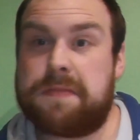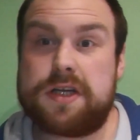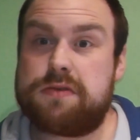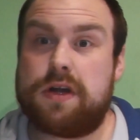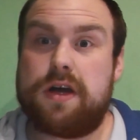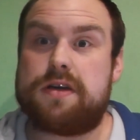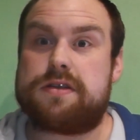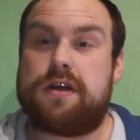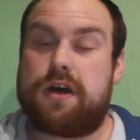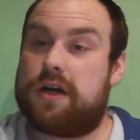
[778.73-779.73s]
That's all I
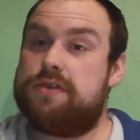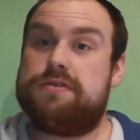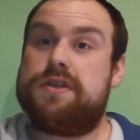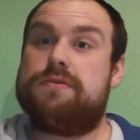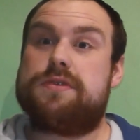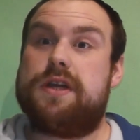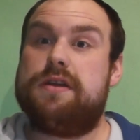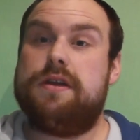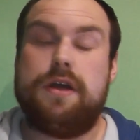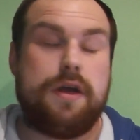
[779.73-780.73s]
ask. I can do singles then.